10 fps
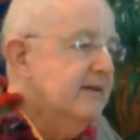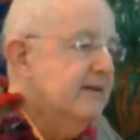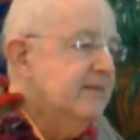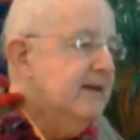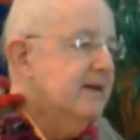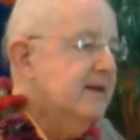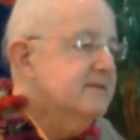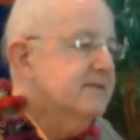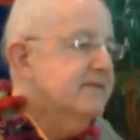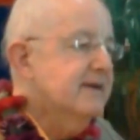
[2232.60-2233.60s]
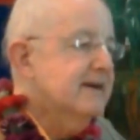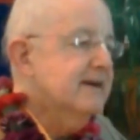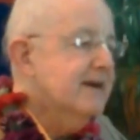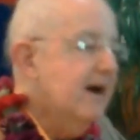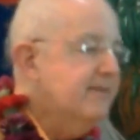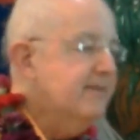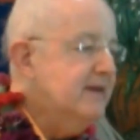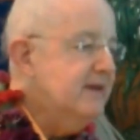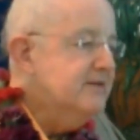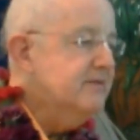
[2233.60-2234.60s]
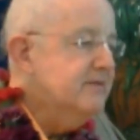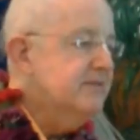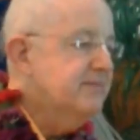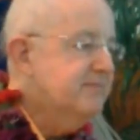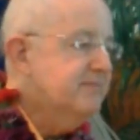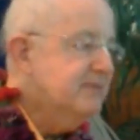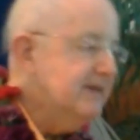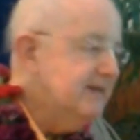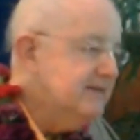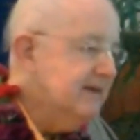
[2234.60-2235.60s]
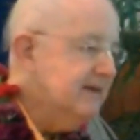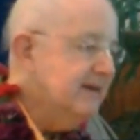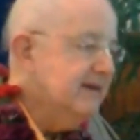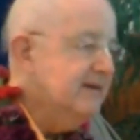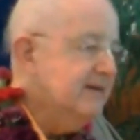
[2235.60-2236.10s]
because of combination with pleasing and